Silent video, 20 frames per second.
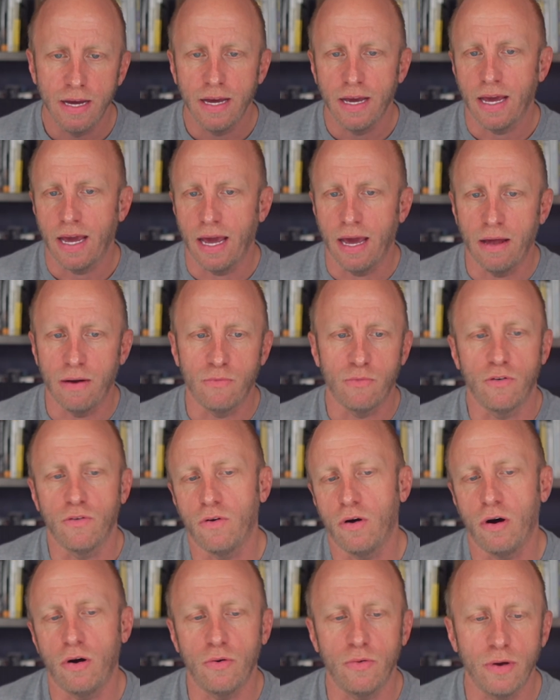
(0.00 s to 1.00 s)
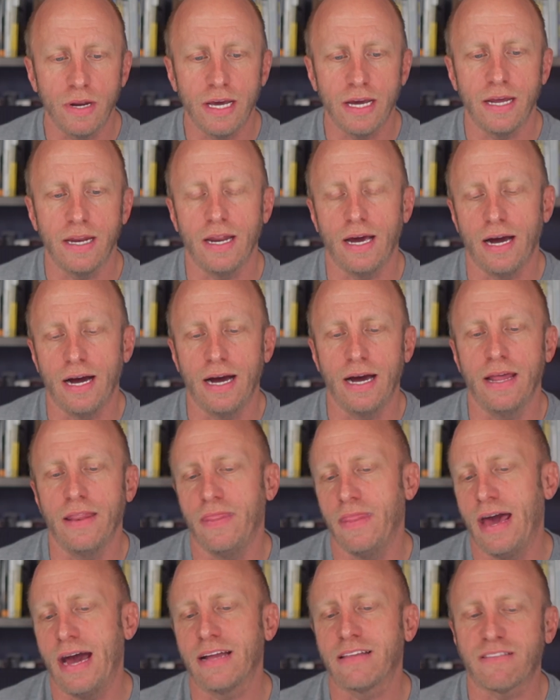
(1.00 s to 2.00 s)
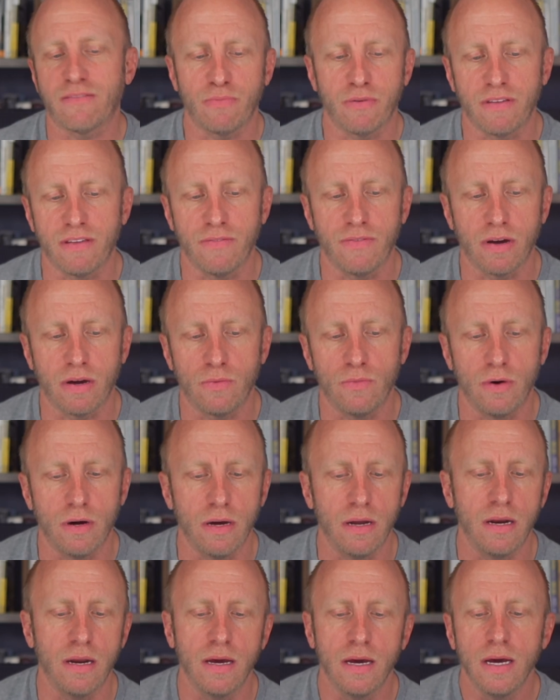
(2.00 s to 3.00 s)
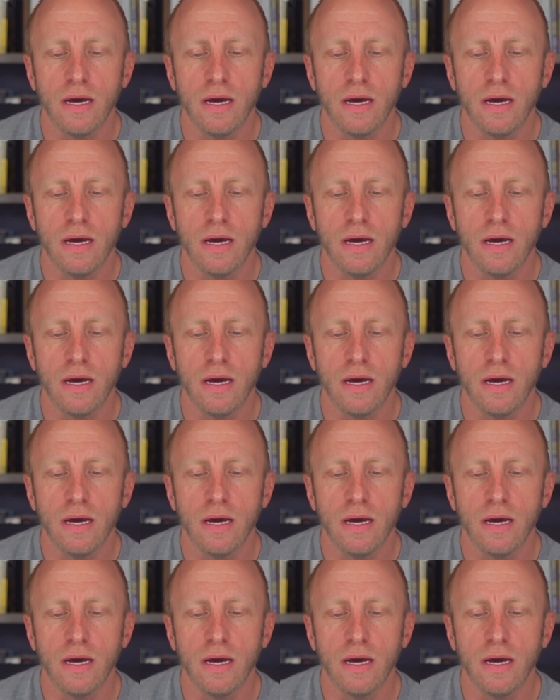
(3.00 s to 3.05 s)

And we'll hone in on that specific one